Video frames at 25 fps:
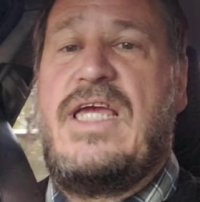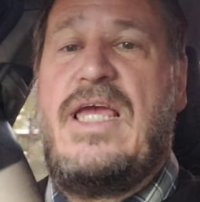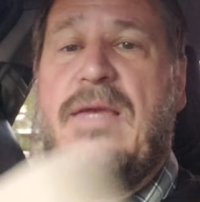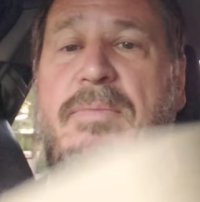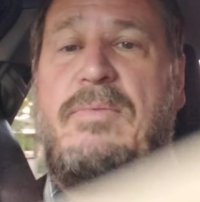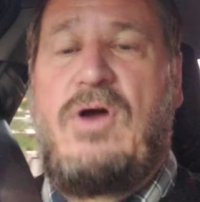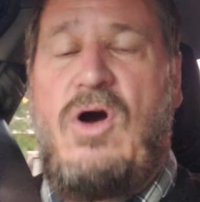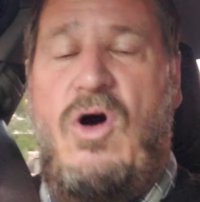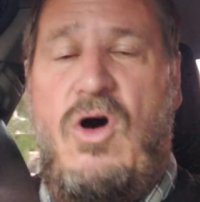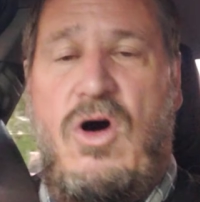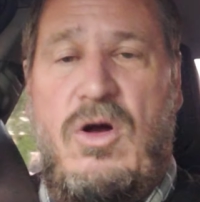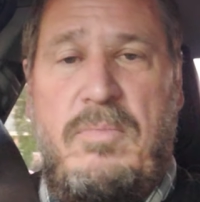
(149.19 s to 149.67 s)

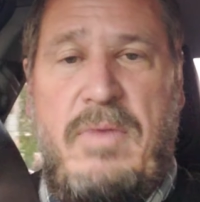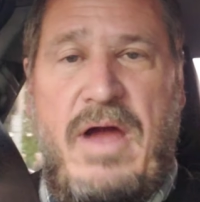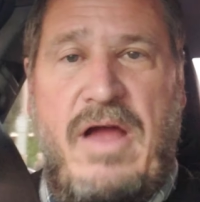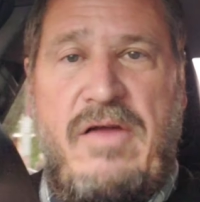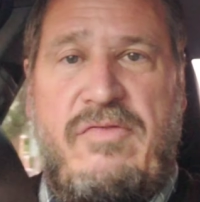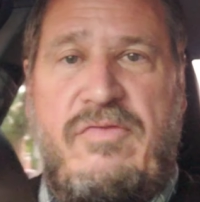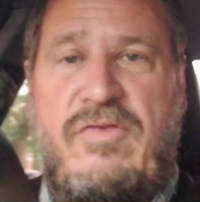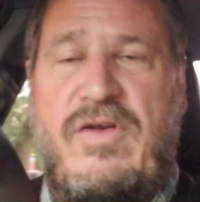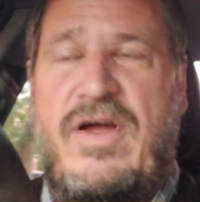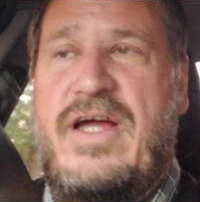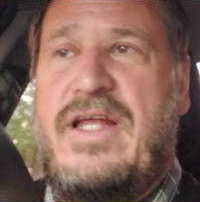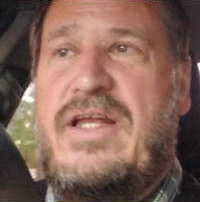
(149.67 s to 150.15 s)
Keep going, my
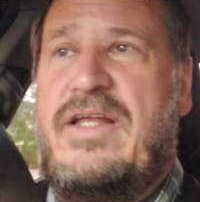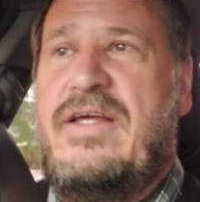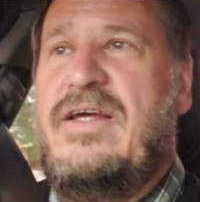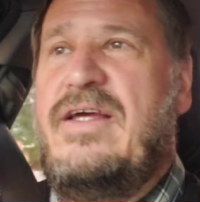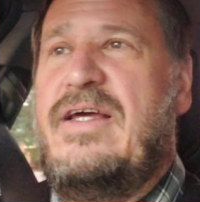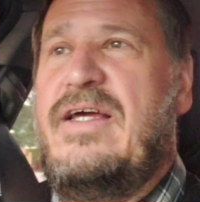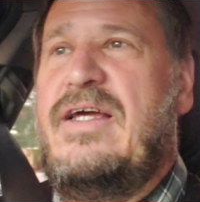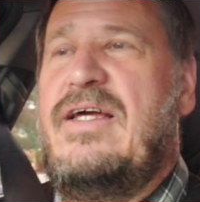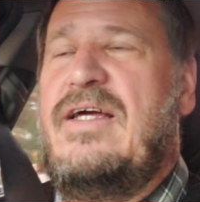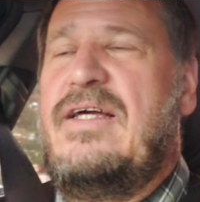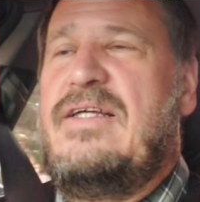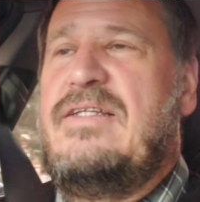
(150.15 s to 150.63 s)
friend.
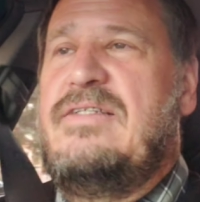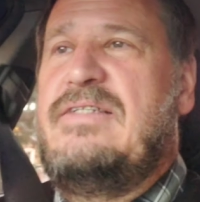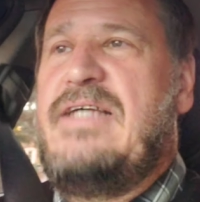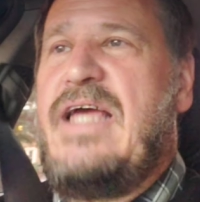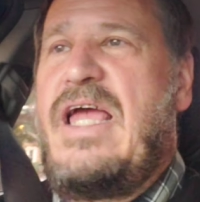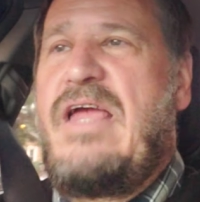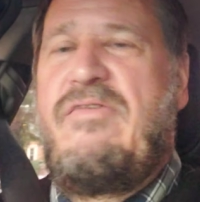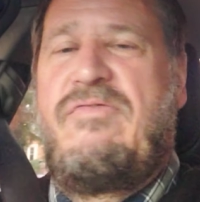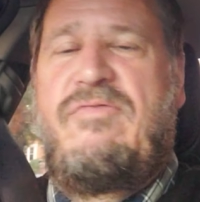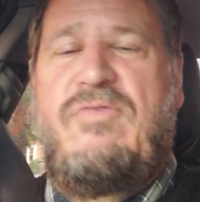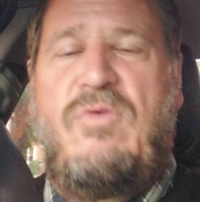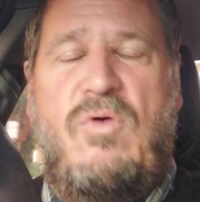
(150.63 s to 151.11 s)

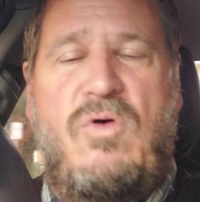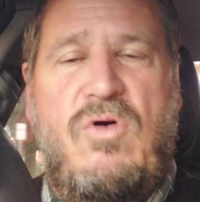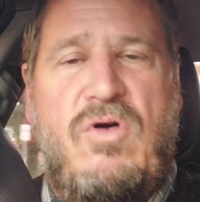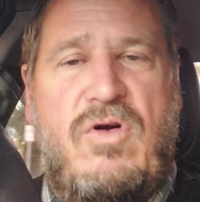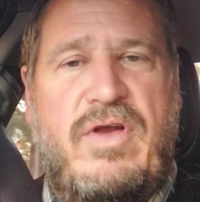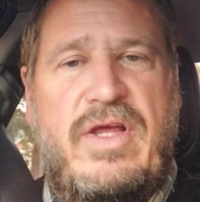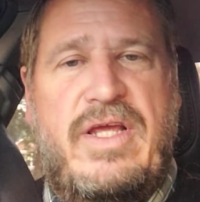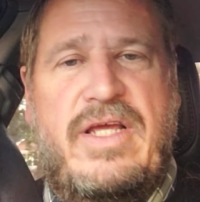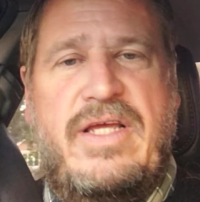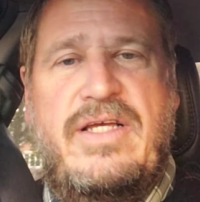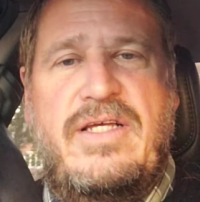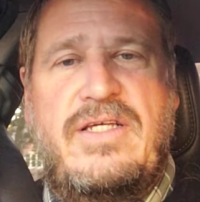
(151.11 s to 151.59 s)
Day
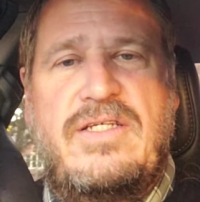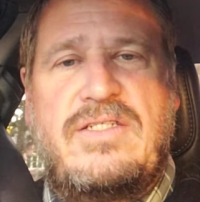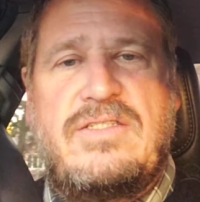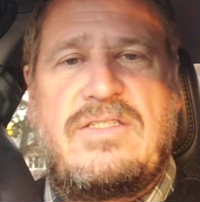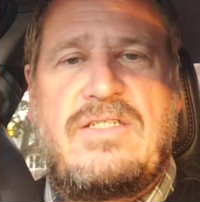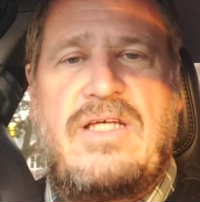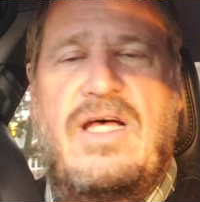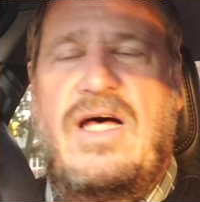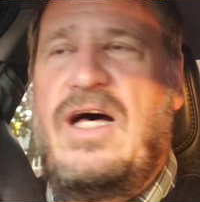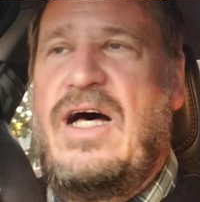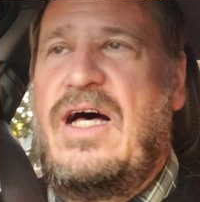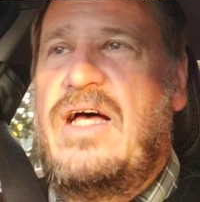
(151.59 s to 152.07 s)
four
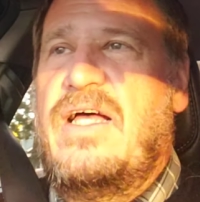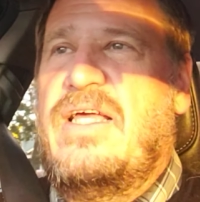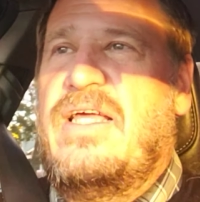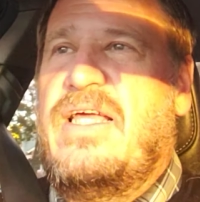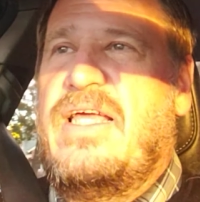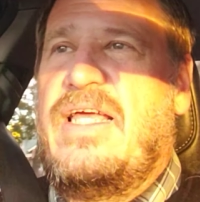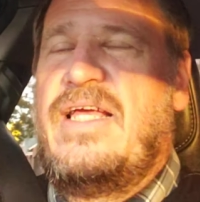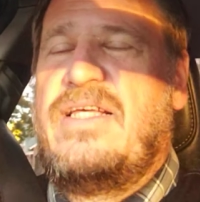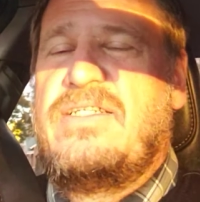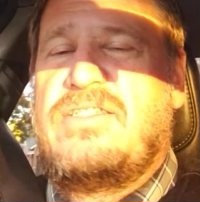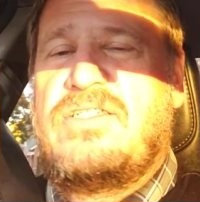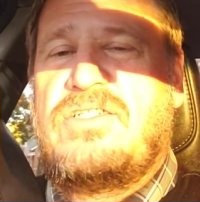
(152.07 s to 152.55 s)
is uh,
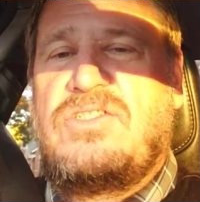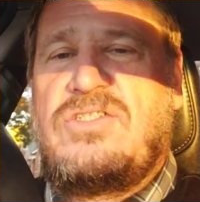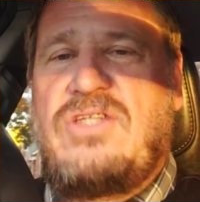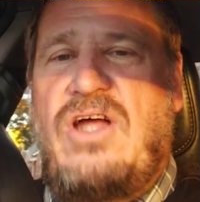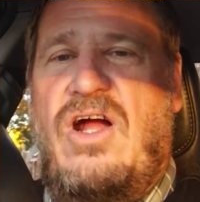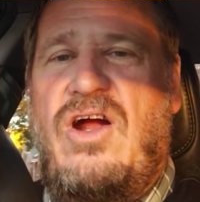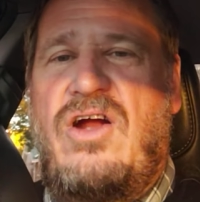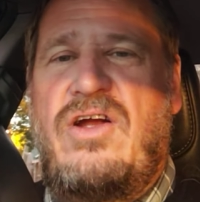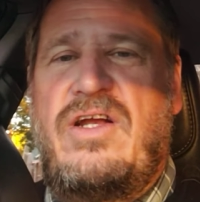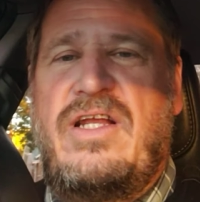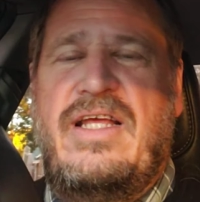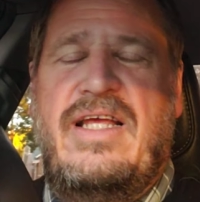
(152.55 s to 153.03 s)
is a
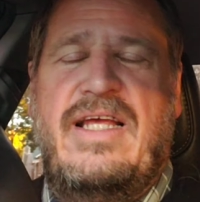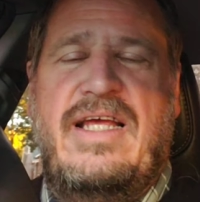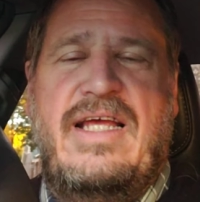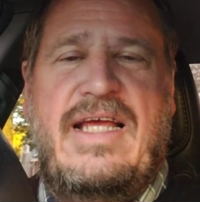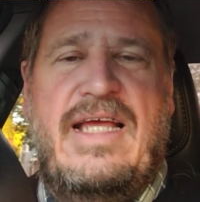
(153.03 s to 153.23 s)
start.